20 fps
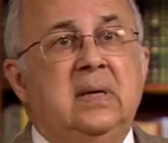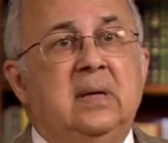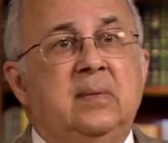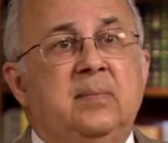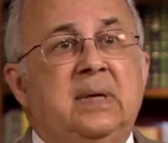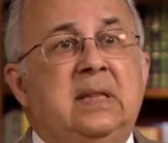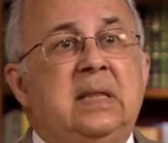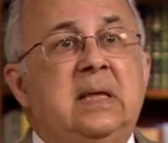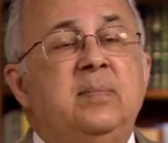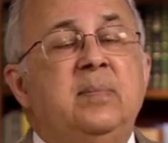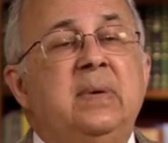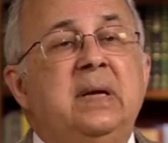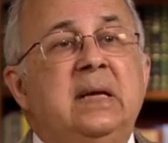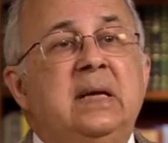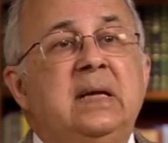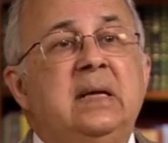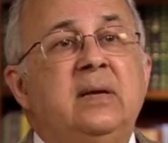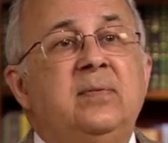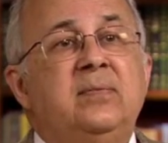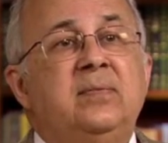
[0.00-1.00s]
But he
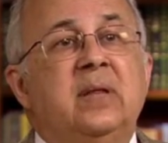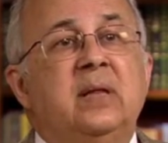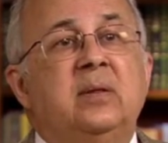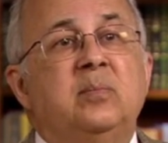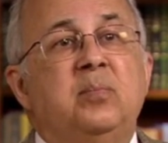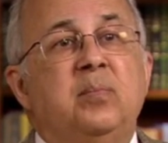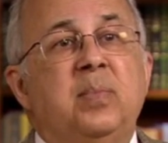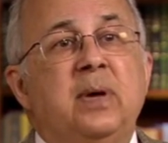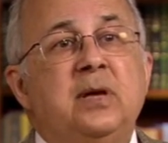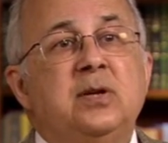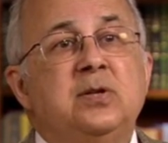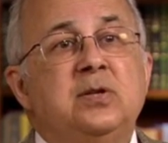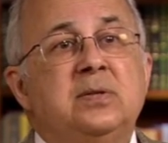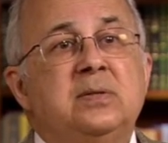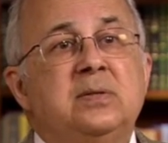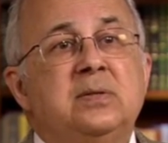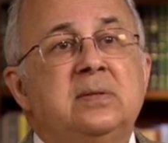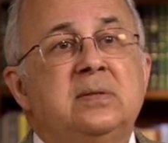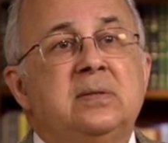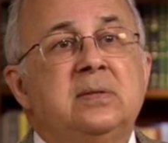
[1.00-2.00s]
believed that
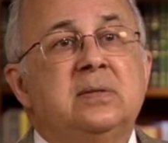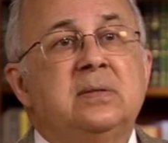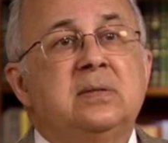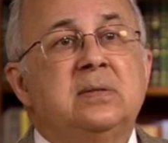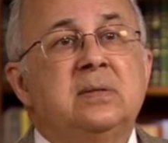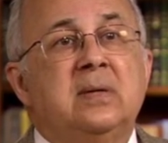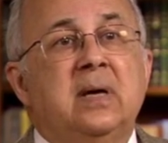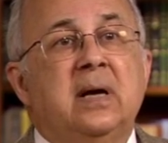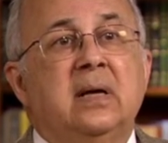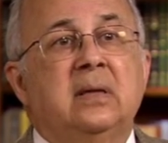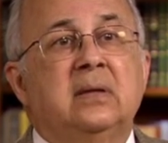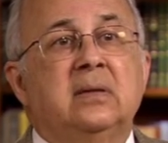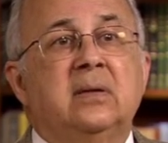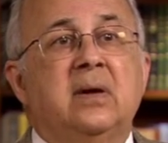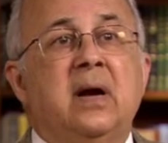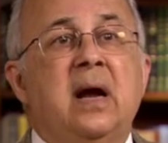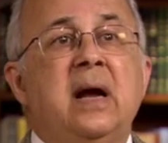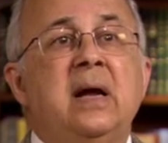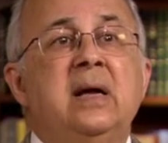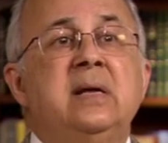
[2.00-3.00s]
patience and
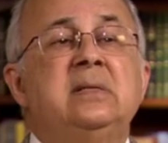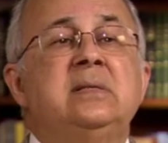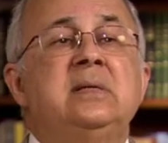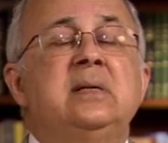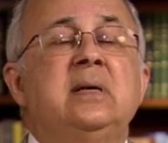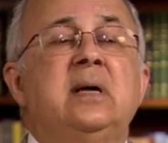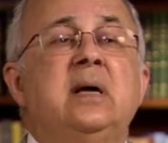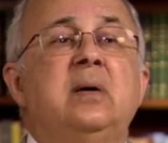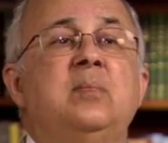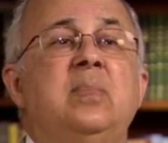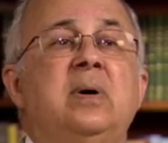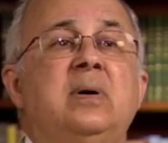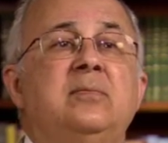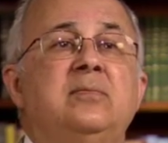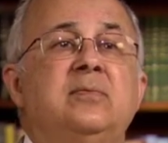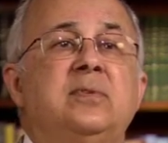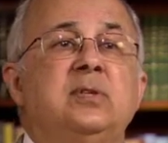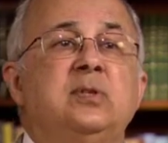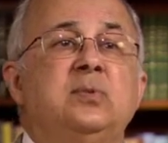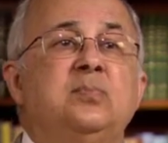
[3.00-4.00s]
rising
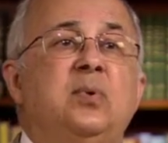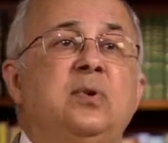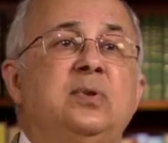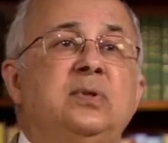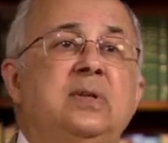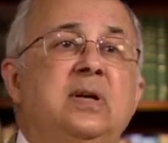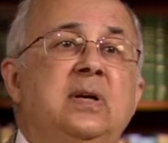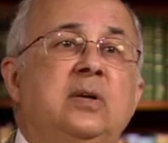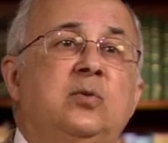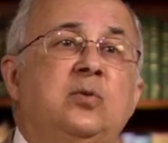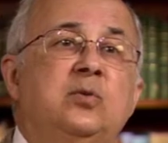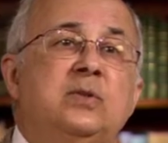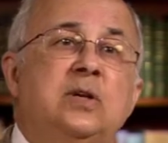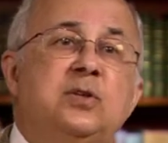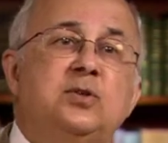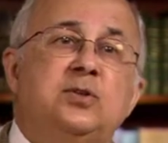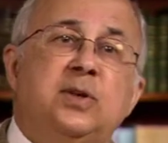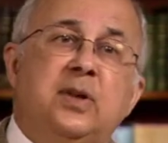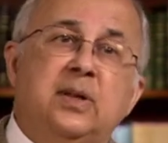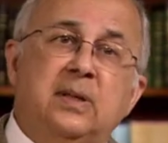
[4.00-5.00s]
above responding to
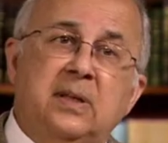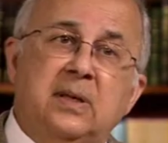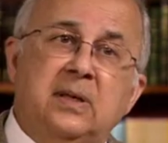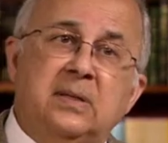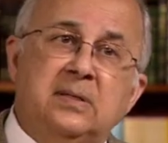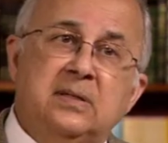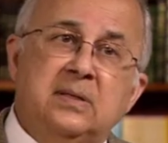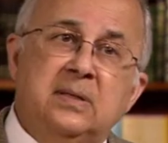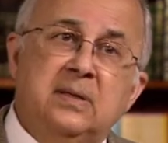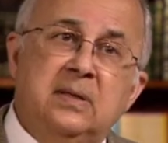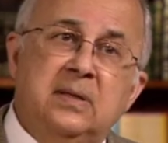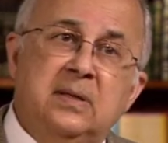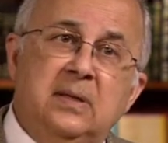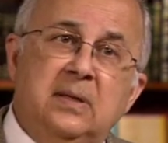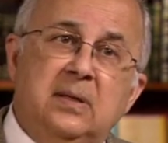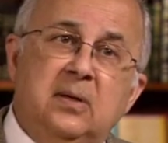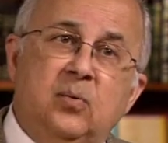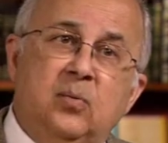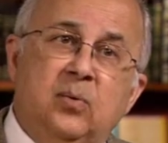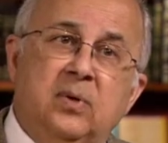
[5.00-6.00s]
such critics
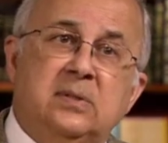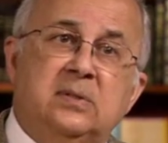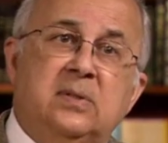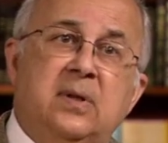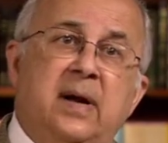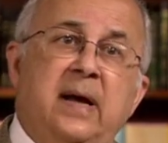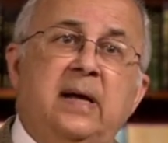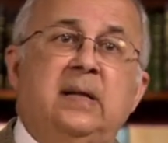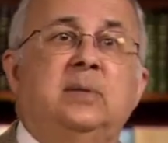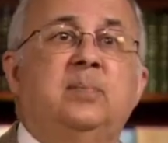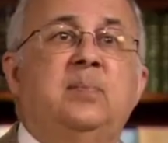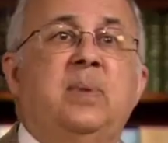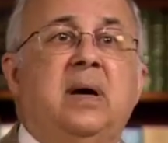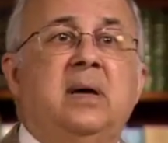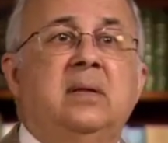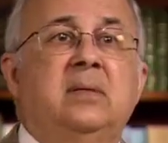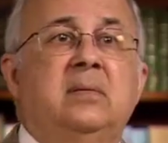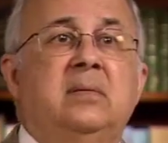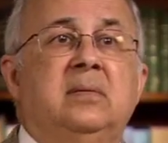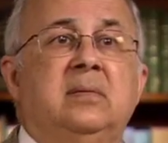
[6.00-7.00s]
was the right
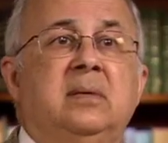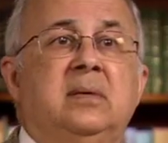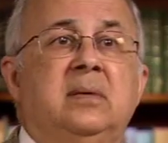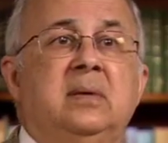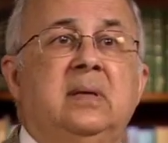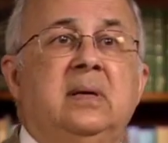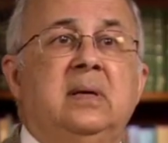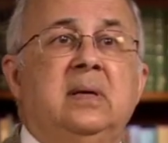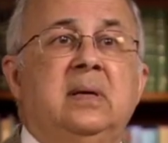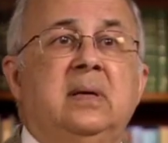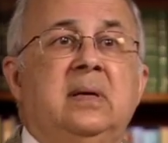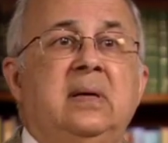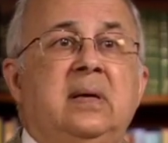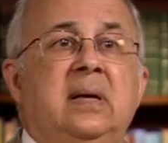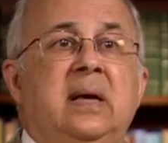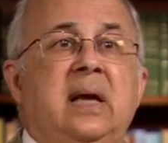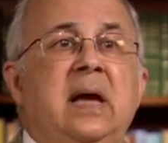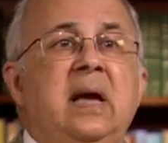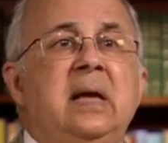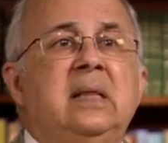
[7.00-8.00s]
path.
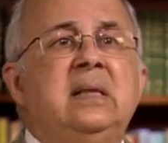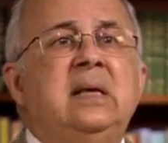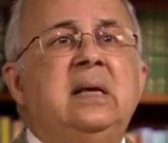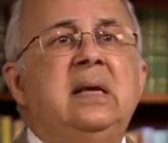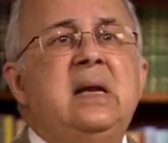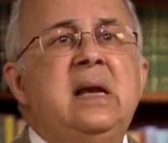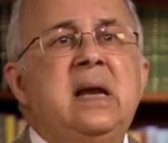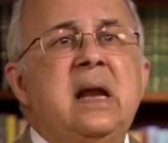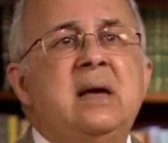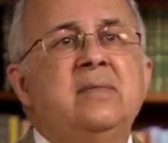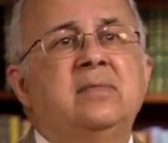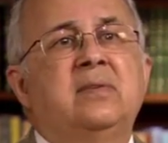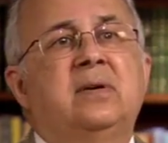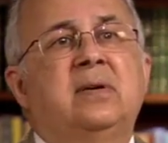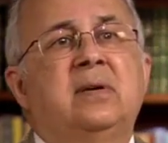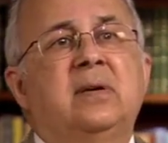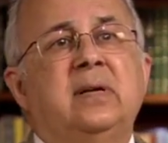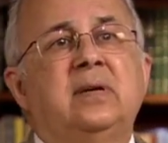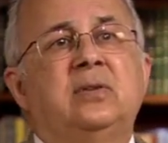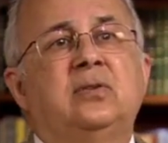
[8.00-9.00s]
And he never
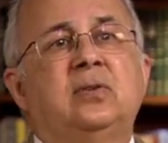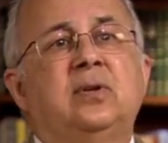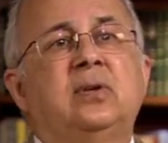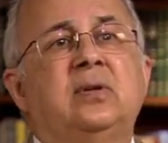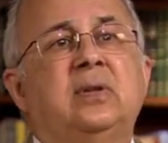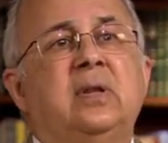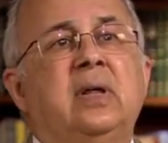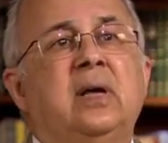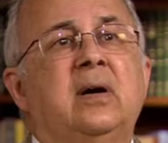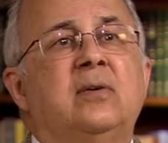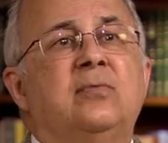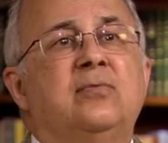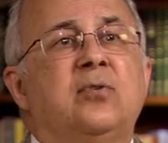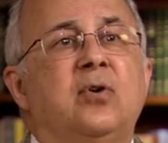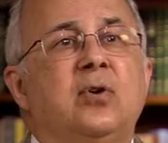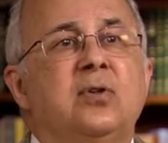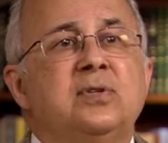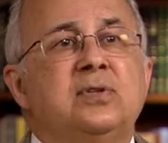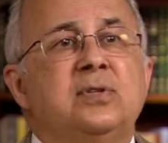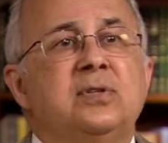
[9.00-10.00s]
returned the
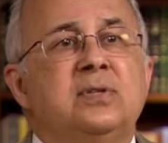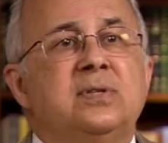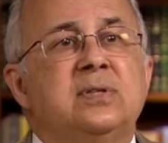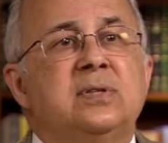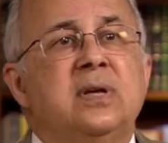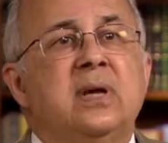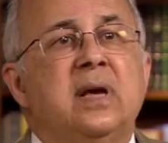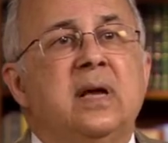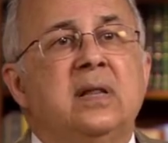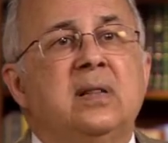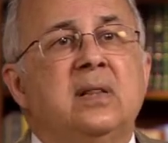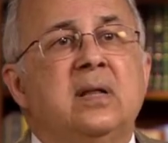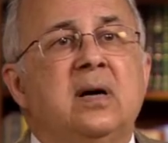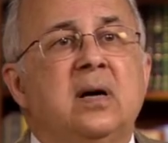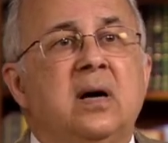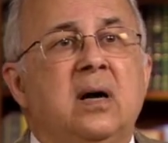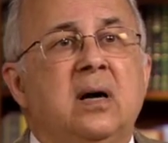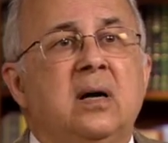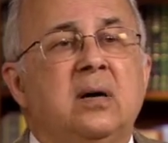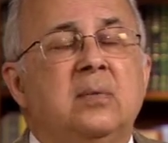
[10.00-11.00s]
affronts and the
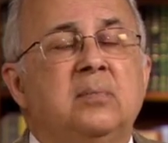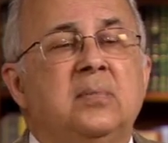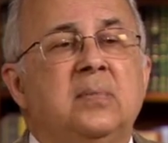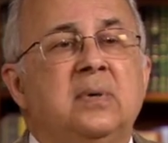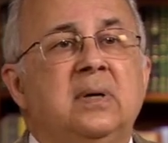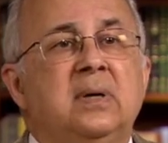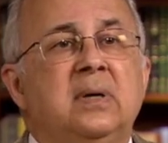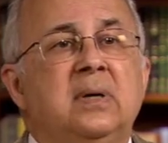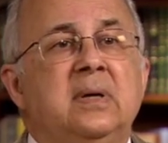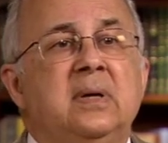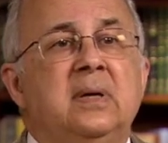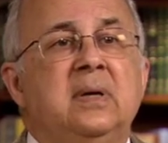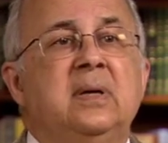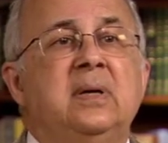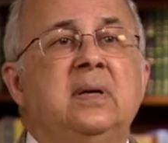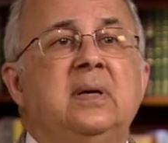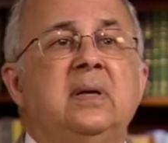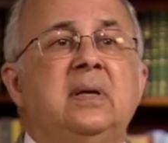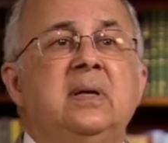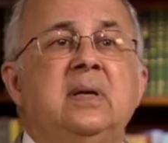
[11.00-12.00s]
harm,
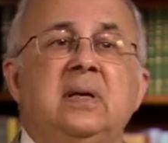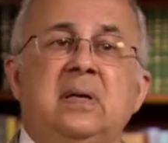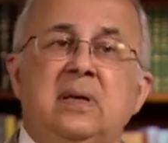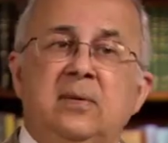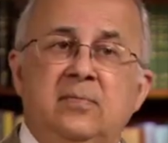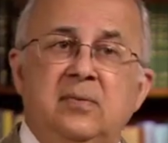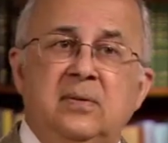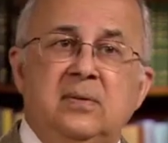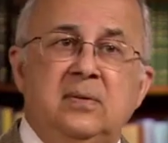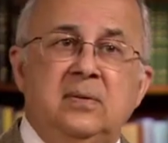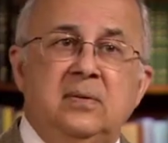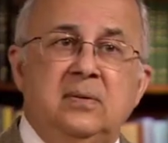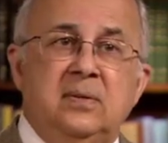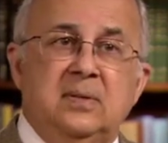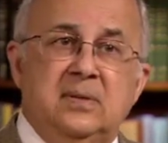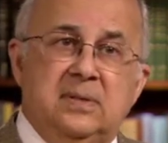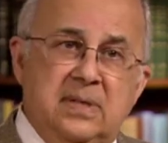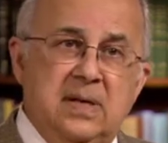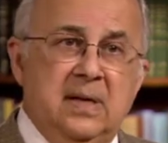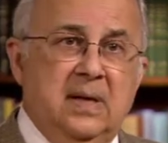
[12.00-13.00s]
even
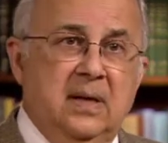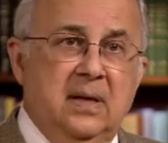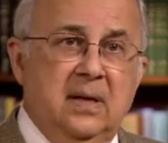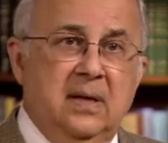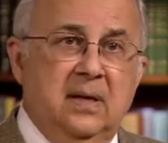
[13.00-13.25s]
saying,